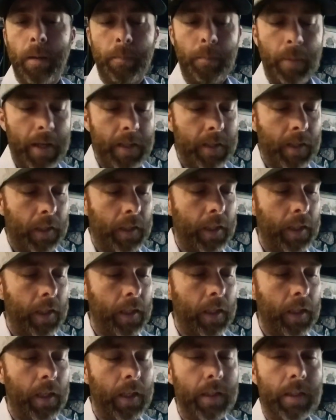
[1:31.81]
And
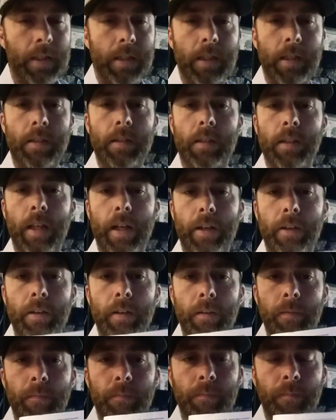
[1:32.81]
basically, it's this
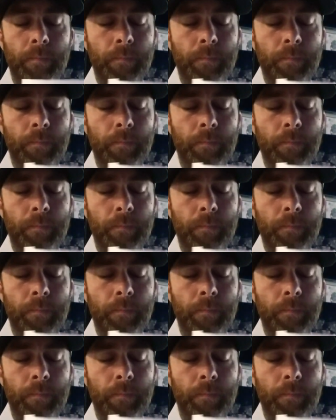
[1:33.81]
letter.